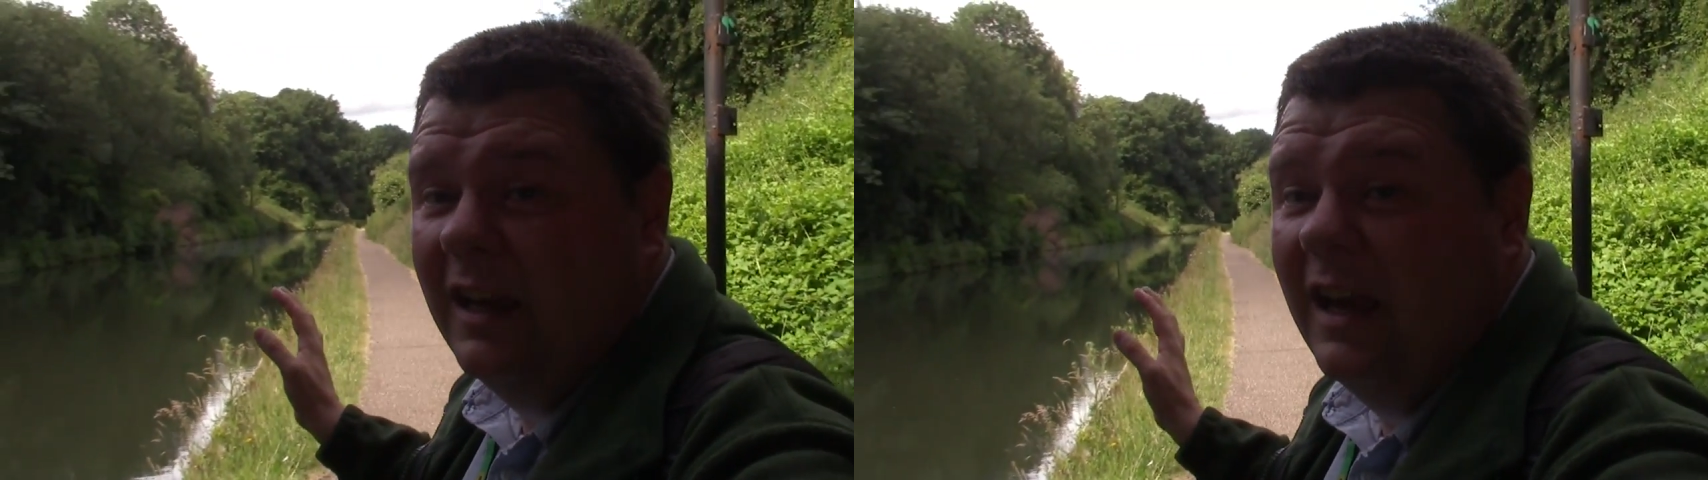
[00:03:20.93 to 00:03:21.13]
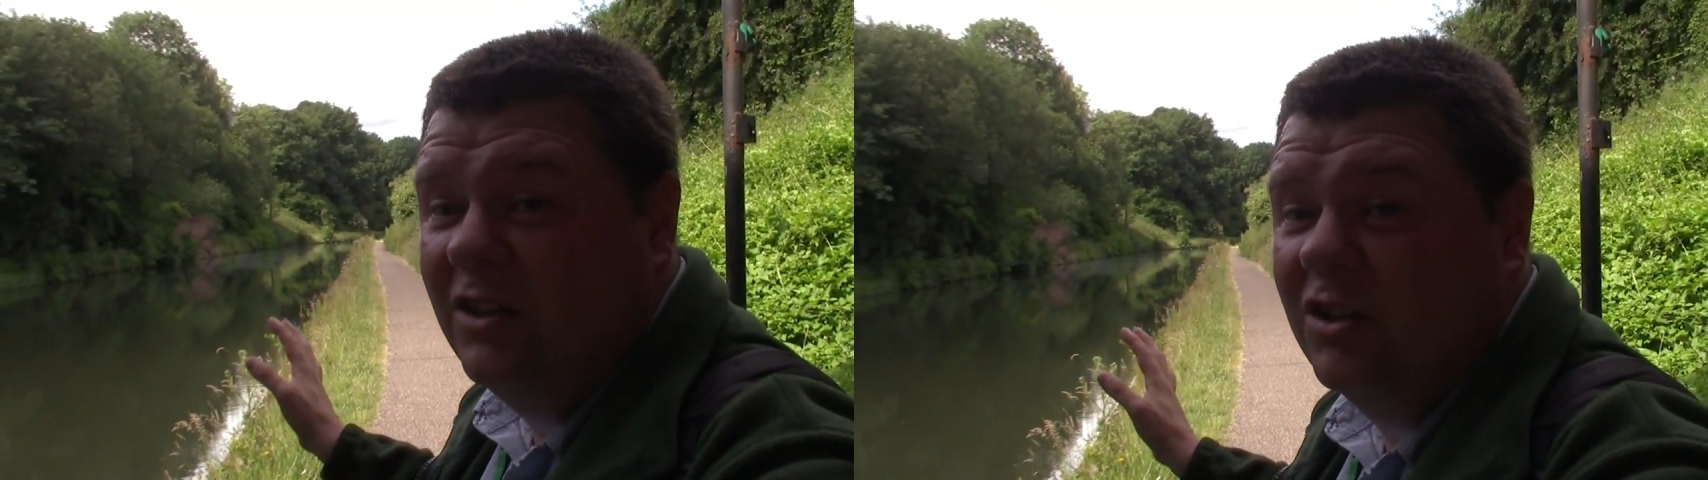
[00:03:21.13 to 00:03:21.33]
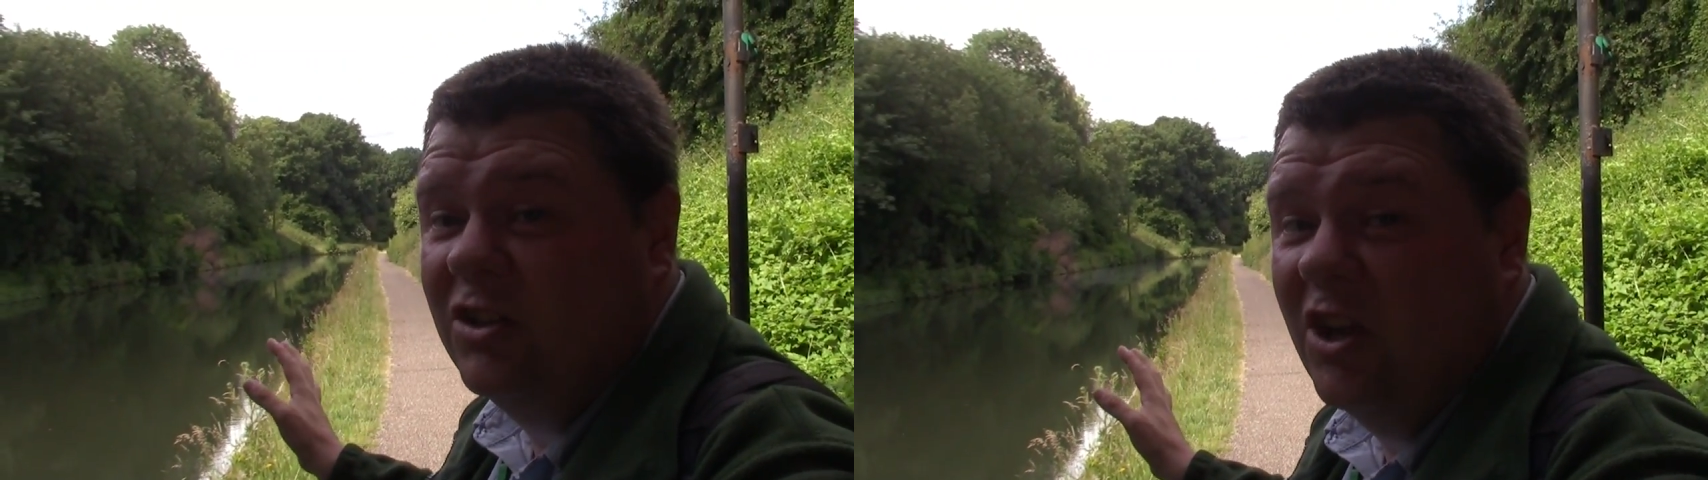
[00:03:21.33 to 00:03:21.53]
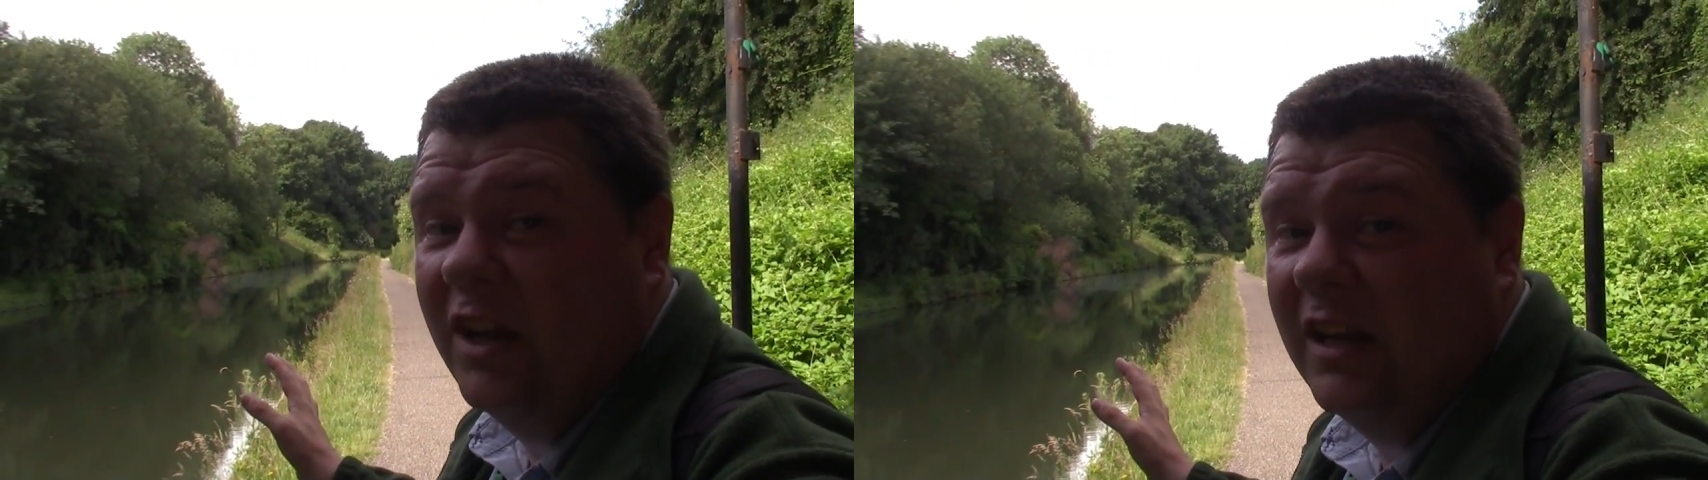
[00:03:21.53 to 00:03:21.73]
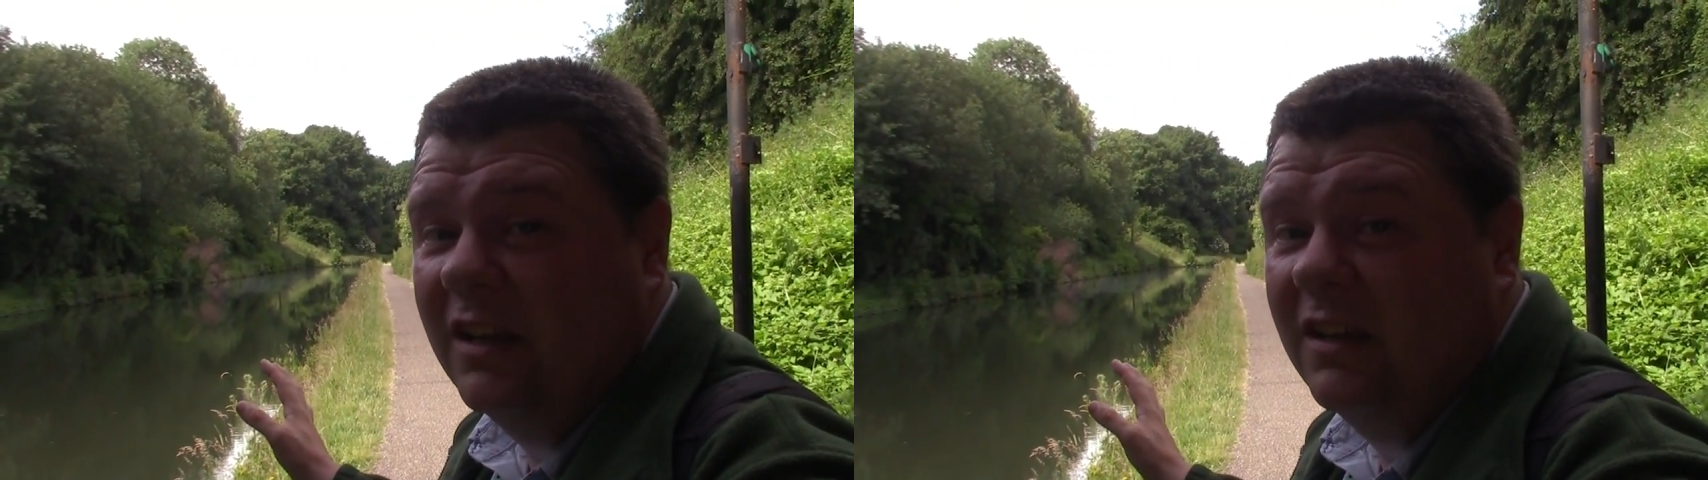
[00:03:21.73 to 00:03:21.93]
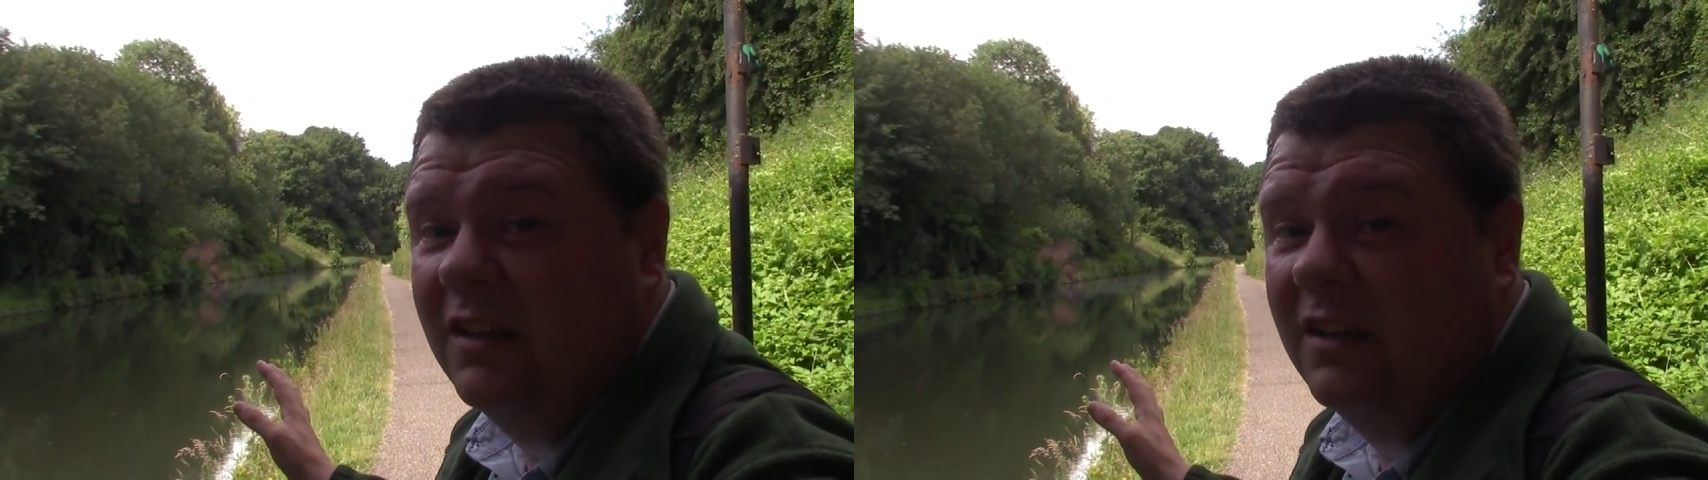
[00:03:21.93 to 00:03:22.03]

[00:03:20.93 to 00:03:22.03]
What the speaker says: It's just stunning.